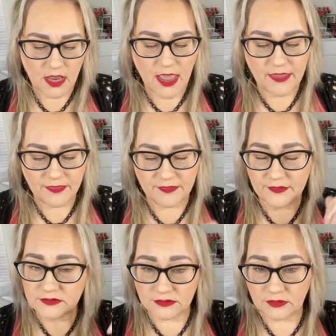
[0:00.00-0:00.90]
And then
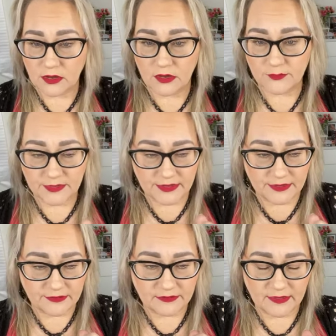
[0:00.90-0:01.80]
there's the comp
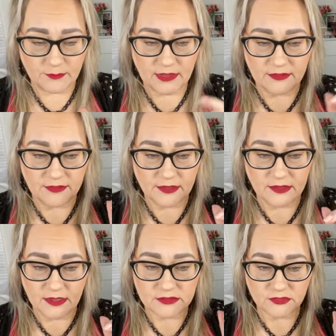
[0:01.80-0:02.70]
plan. They pay an
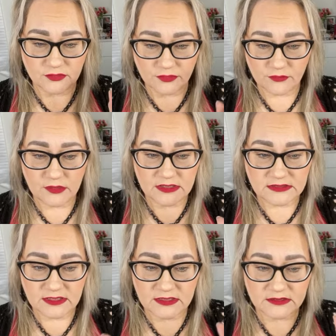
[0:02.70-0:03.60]
extra 3,
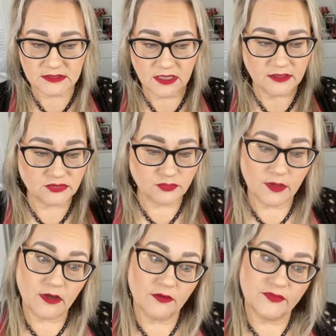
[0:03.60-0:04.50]
6, 9,
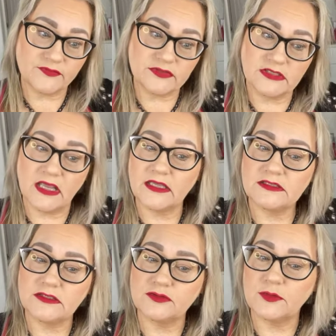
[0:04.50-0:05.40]
12, 15,
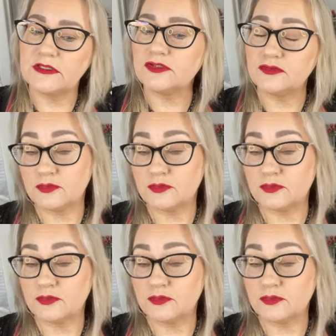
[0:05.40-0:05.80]
18, 22,